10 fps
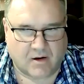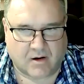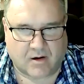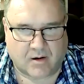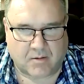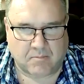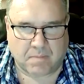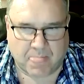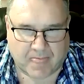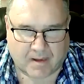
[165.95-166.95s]

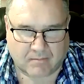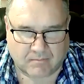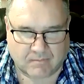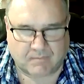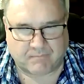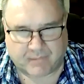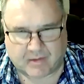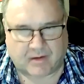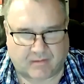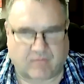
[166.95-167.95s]
but
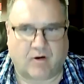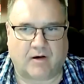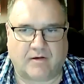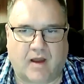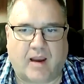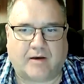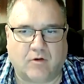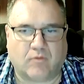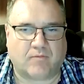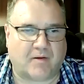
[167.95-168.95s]
it's not a
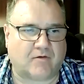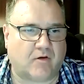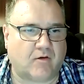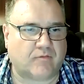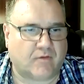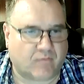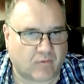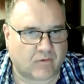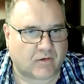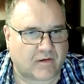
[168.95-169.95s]
diagnosed mental health
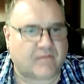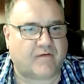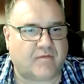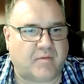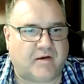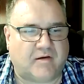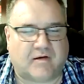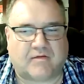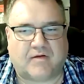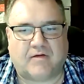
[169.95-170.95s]
disorder unless it's
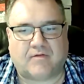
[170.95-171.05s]
PTSD.